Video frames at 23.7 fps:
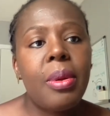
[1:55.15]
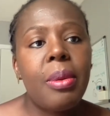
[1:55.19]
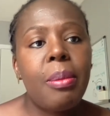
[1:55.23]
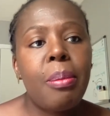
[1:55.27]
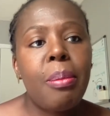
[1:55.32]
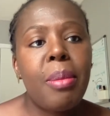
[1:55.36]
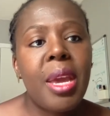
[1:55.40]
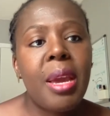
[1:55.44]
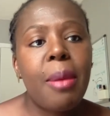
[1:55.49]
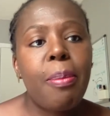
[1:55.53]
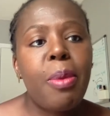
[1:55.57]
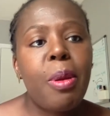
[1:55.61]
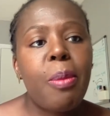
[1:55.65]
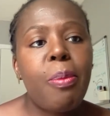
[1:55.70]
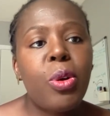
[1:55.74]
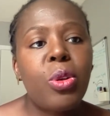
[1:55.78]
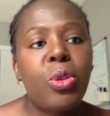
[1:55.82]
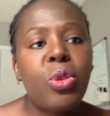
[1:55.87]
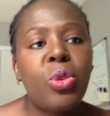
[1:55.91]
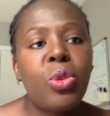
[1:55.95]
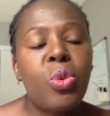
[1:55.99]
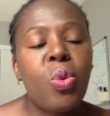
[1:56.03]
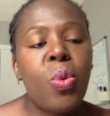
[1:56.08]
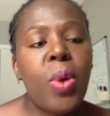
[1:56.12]
make people
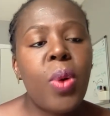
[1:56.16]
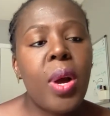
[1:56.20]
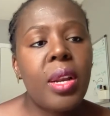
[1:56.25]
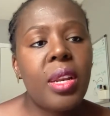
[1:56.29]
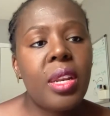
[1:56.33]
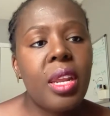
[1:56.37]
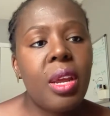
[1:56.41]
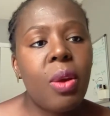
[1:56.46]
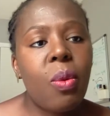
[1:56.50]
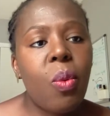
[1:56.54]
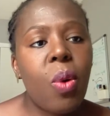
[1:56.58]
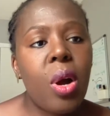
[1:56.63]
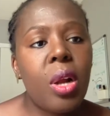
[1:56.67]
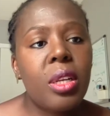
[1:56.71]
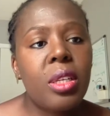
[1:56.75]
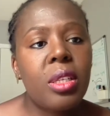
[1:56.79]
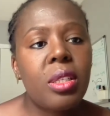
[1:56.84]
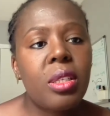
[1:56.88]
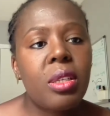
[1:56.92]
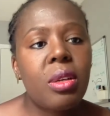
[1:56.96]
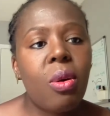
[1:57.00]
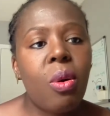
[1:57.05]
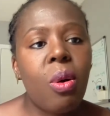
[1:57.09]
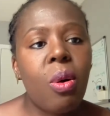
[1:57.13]
do what they
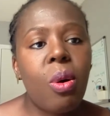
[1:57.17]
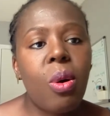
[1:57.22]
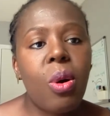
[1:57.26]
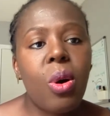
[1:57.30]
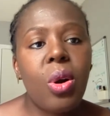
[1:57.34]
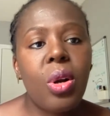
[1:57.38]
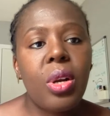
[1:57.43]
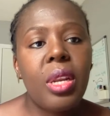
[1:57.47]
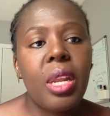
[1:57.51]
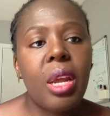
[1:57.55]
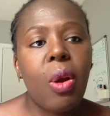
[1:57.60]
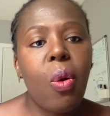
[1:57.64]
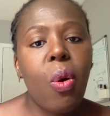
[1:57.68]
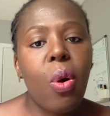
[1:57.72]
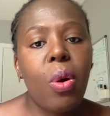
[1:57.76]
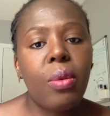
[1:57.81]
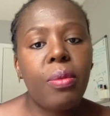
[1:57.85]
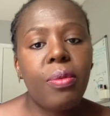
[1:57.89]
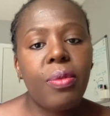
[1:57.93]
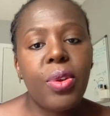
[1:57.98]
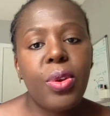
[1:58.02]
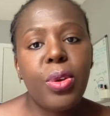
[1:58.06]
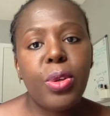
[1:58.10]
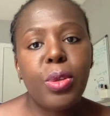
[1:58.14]
want or they
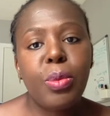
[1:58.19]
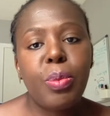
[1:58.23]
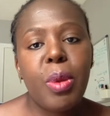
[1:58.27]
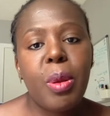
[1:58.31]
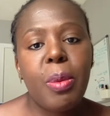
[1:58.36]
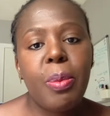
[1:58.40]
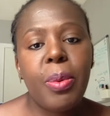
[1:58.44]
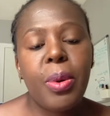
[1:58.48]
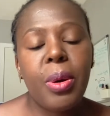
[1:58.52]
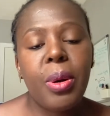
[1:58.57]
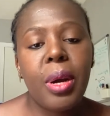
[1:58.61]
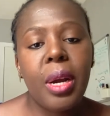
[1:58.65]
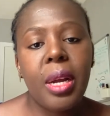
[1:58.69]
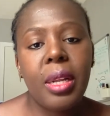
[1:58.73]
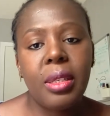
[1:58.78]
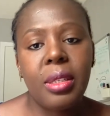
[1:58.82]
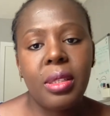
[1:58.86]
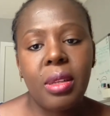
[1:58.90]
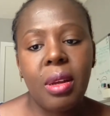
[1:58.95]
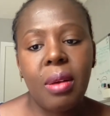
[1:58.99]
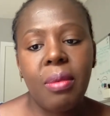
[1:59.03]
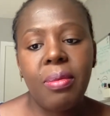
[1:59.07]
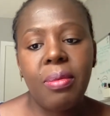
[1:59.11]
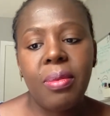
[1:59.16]
confuse people
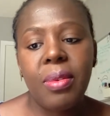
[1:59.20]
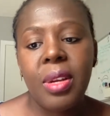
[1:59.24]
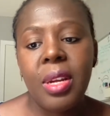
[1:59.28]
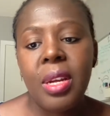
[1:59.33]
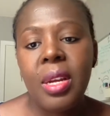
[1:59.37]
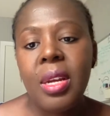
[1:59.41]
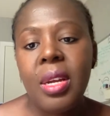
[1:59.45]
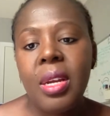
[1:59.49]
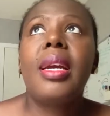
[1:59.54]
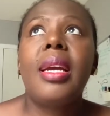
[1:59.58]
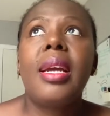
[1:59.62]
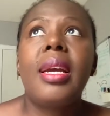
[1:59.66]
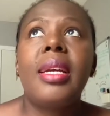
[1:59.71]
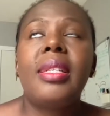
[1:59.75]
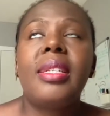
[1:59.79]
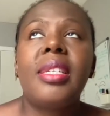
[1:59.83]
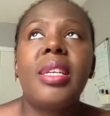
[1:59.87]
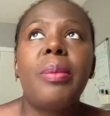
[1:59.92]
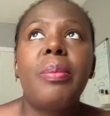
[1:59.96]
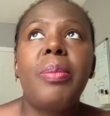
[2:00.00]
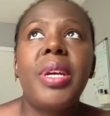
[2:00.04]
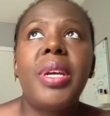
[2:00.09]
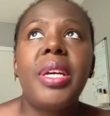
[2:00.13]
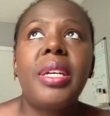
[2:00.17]
and stuff.
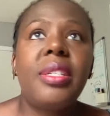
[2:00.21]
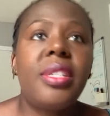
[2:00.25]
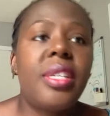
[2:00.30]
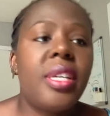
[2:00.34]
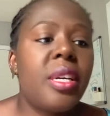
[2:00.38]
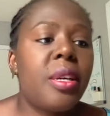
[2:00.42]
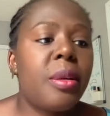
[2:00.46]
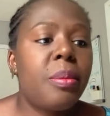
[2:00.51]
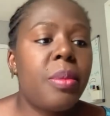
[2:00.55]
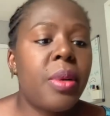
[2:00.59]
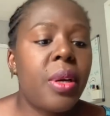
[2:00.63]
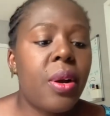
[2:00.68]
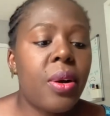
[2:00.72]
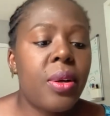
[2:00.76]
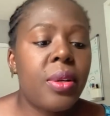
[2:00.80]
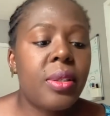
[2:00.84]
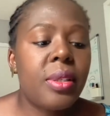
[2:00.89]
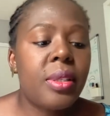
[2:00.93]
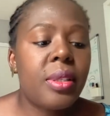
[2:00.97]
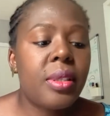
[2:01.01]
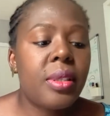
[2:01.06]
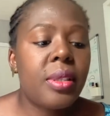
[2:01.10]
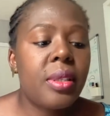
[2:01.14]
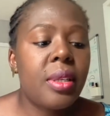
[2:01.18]
It's a big deal
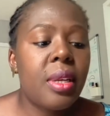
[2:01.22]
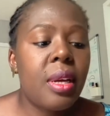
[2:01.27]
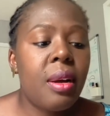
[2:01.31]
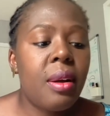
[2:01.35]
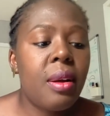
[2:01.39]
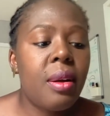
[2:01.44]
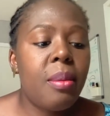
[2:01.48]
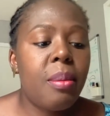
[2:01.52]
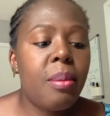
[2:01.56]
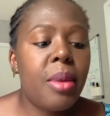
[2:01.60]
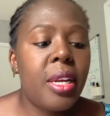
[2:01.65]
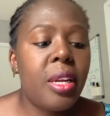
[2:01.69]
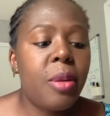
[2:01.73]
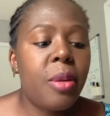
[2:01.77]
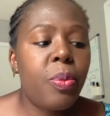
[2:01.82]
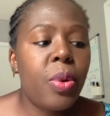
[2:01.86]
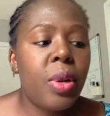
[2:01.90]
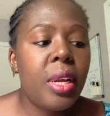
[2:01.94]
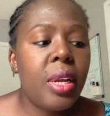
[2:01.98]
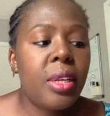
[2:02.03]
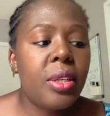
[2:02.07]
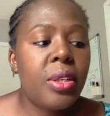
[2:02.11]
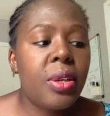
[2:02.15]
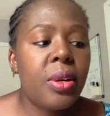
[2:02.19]
because
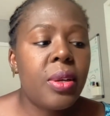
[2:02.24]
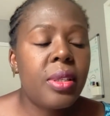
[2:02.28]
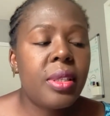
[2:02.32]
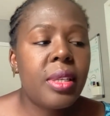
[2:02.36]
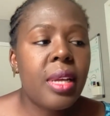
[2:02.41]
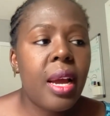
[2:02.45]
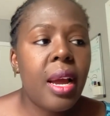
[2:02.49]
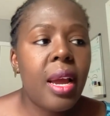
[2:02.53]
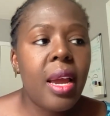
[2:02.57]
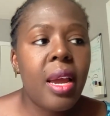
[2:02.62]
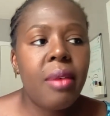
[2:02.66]
manipulators are